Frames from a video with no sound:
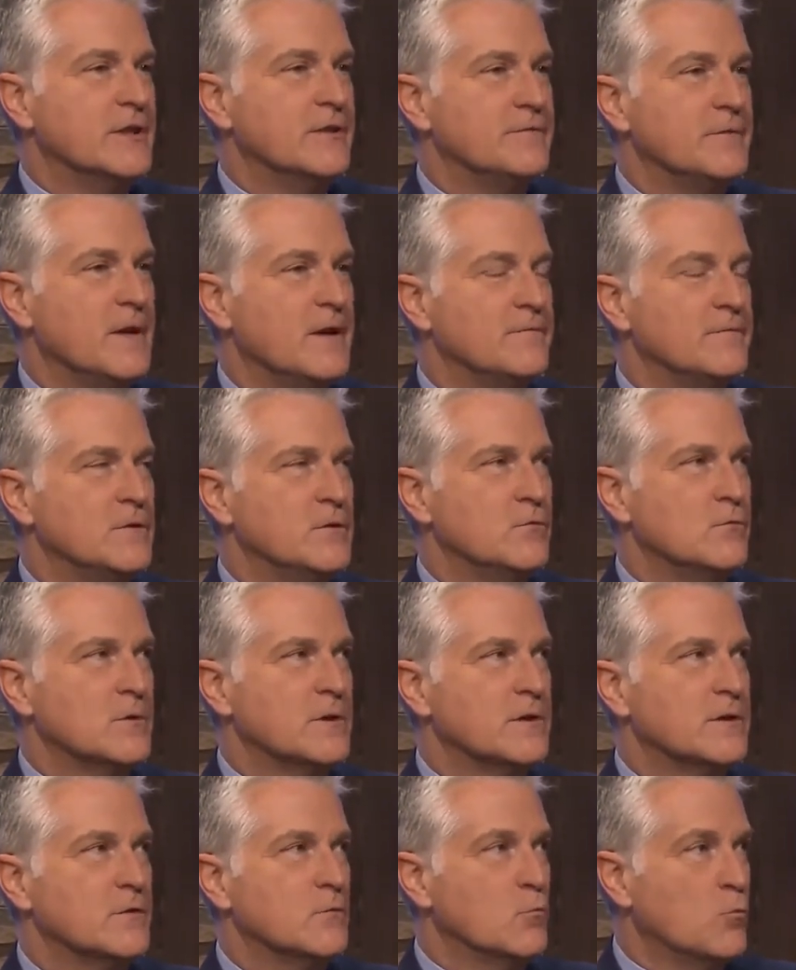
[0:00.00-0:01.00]
If, if you
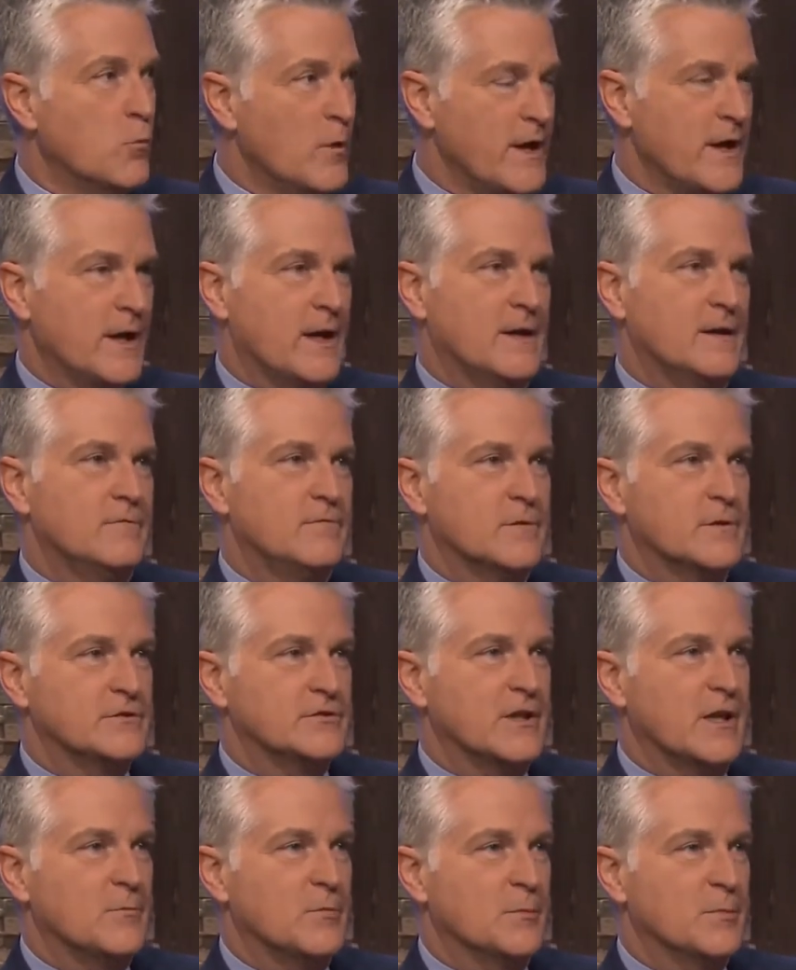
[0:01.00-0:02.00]
were to win, for
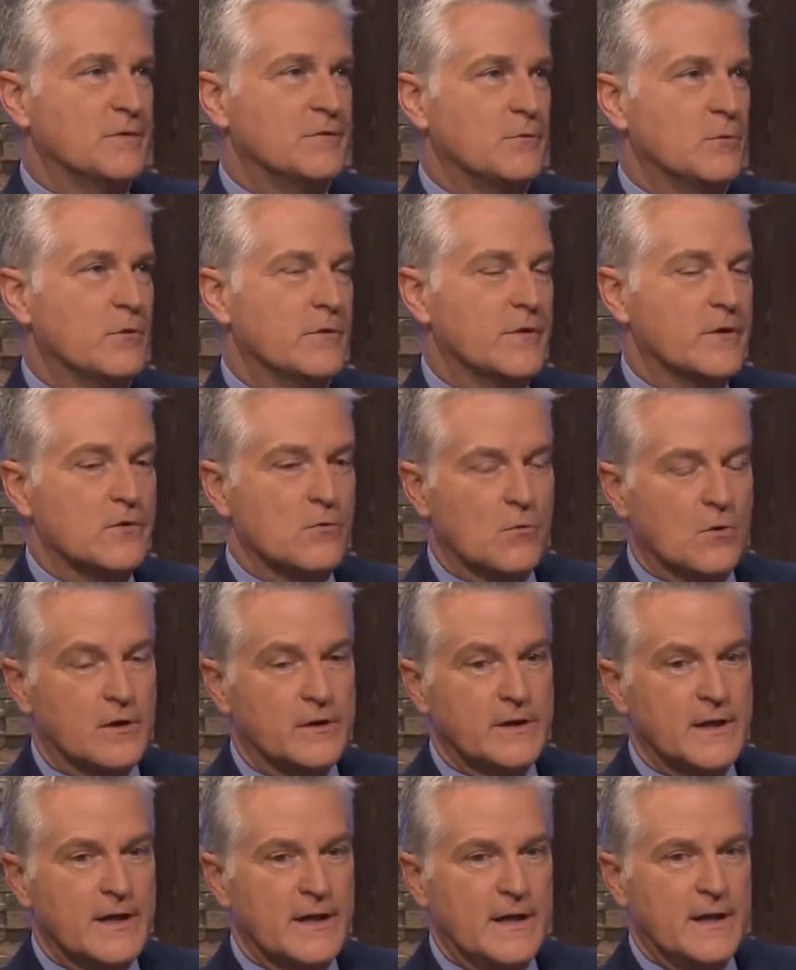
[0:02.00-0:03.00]
example, before the
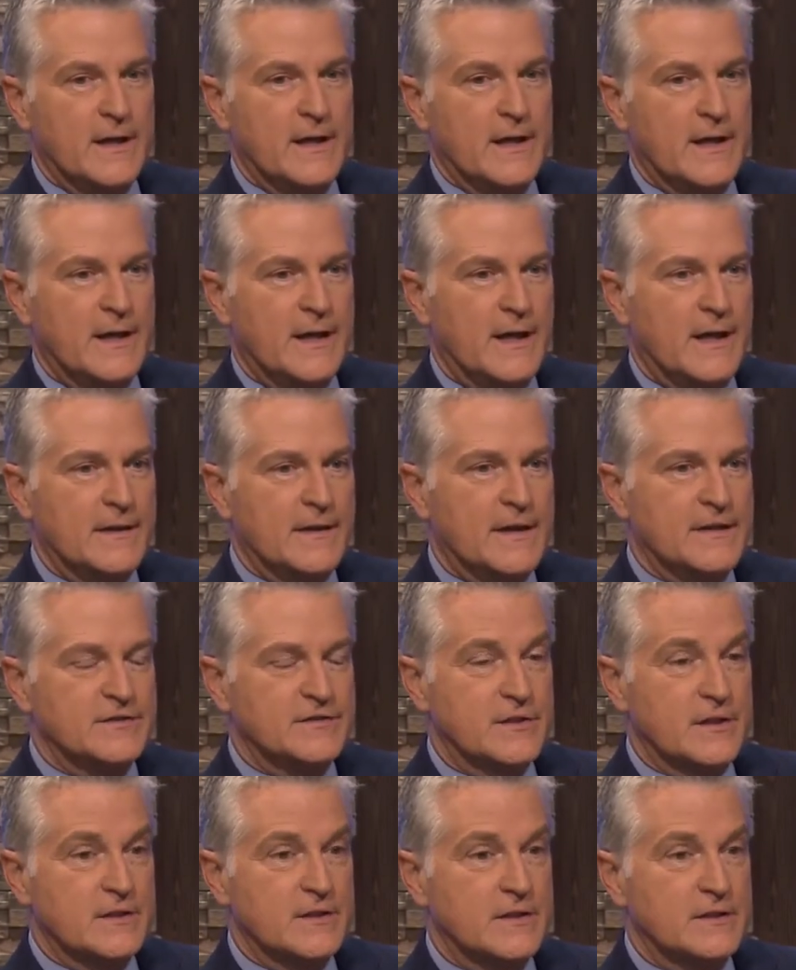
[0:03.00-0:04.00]
court, and they
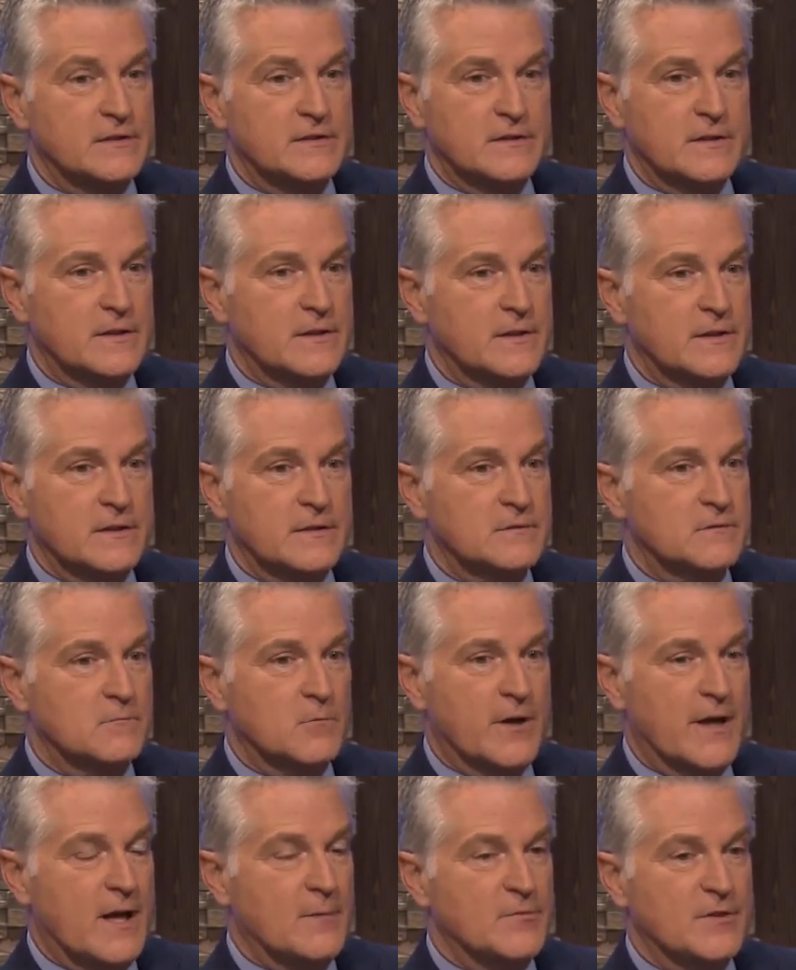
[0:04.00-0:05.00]
said that uh,
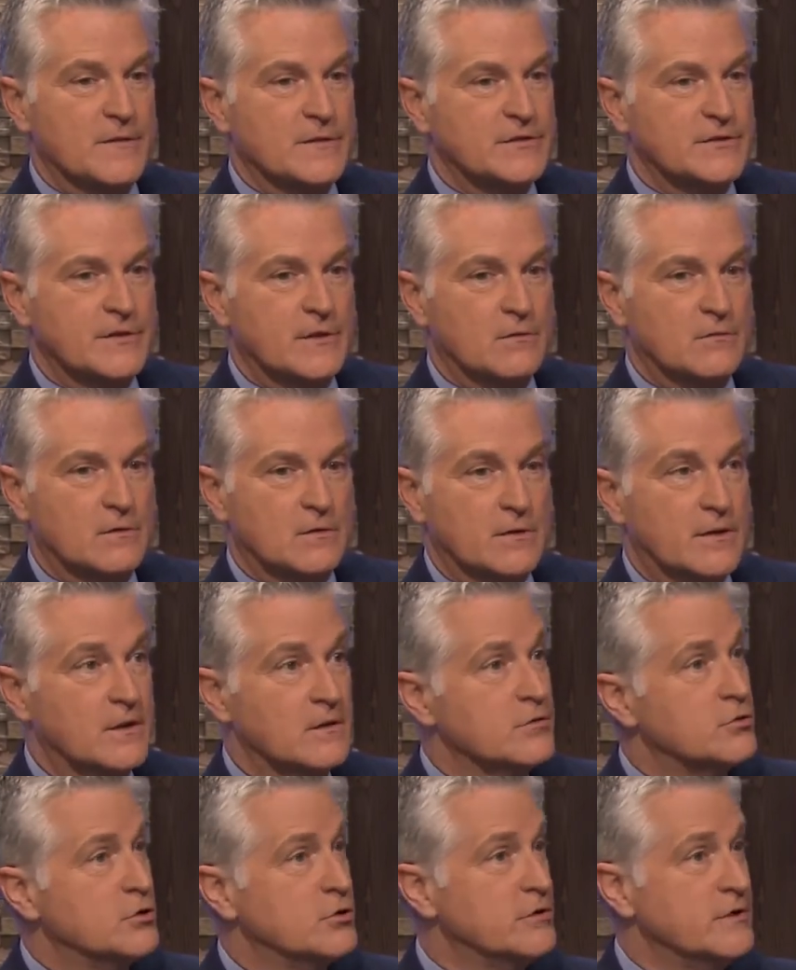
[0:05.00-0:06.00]
what happened in the city of Eau
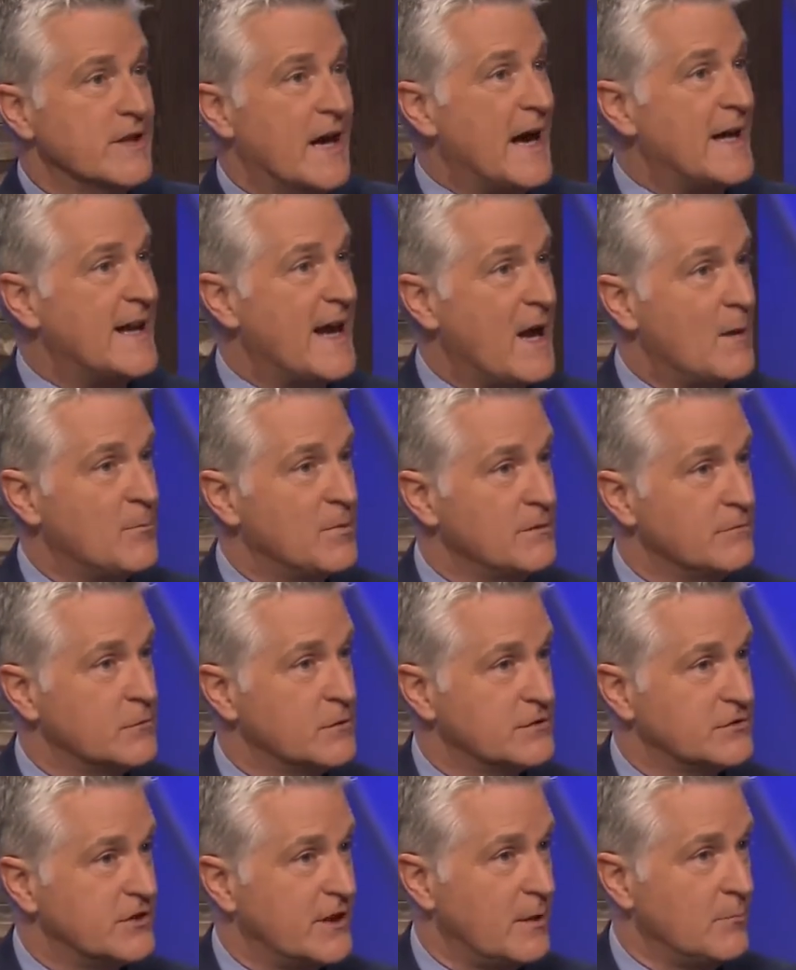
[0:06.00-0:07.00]
Claire could not happen,
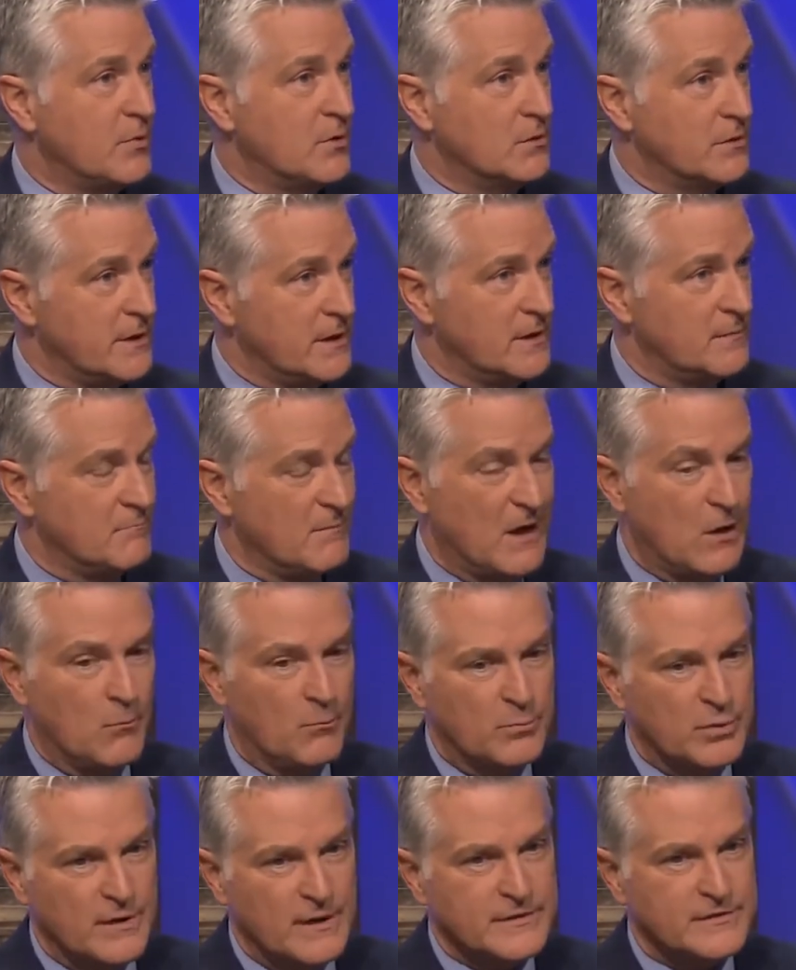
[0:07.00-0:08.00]
for example, in
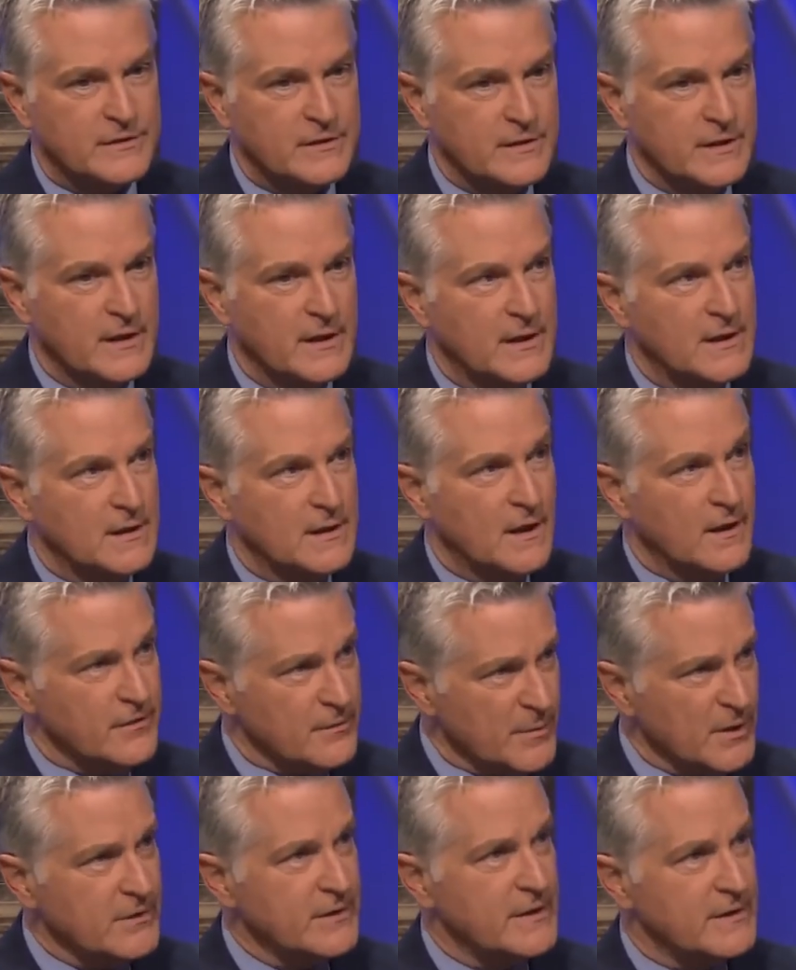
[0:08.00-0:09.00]
Mount Pleasant. one
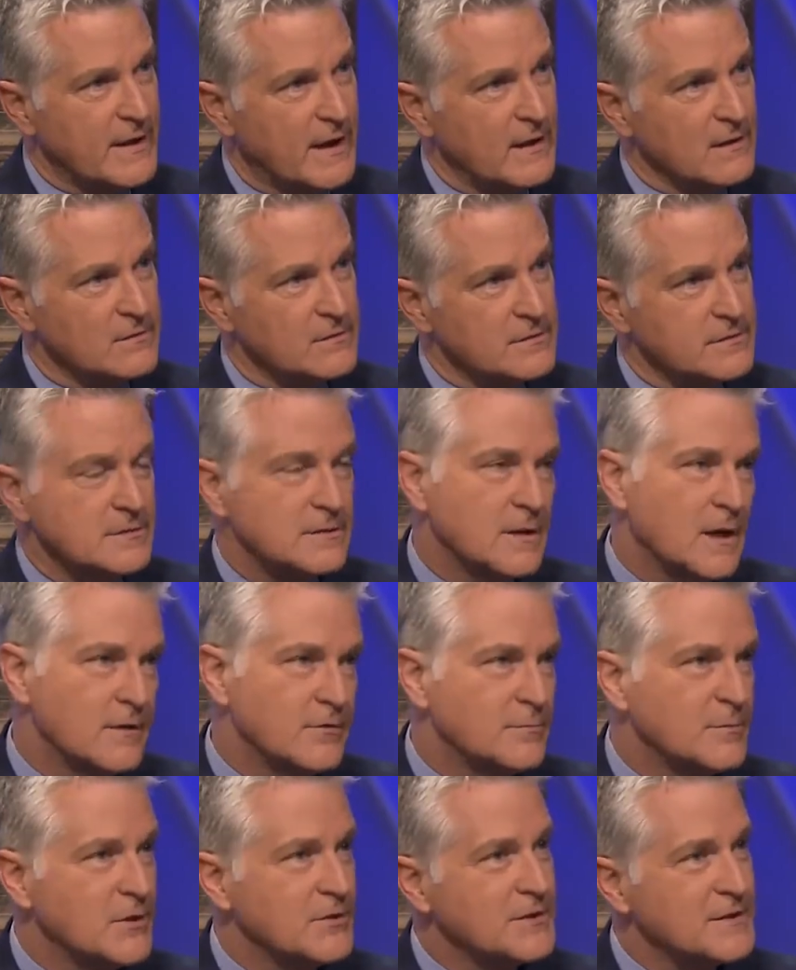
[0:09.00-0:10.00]
hundred million dollars is one
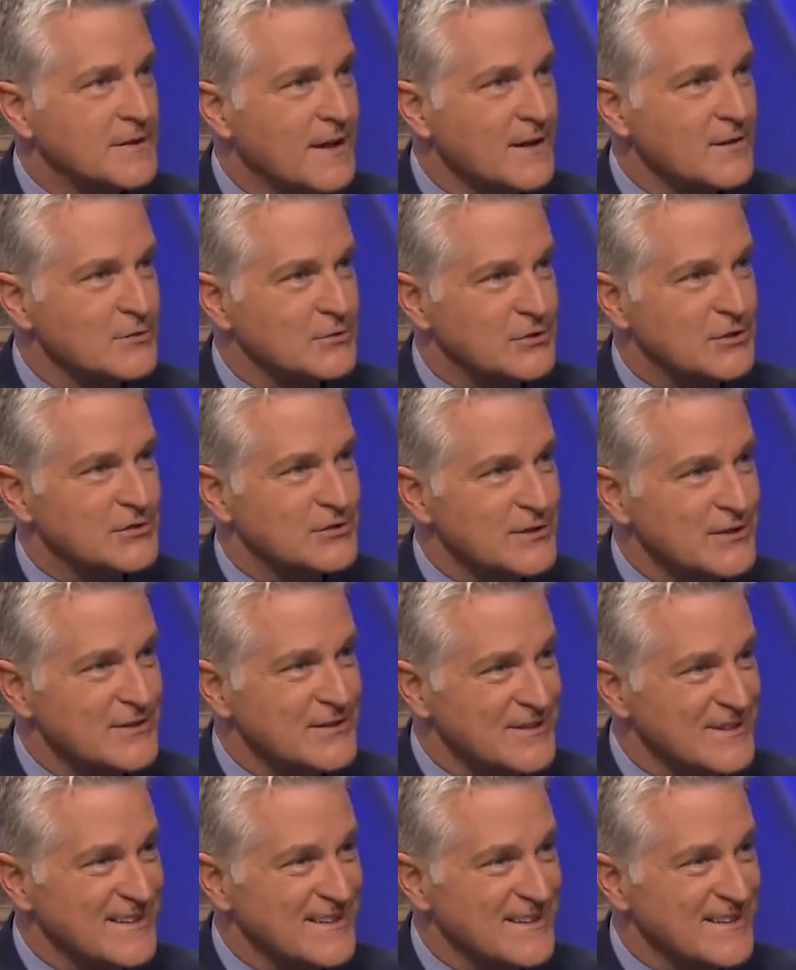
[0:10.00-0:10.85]
hundred million dollars, isn't it?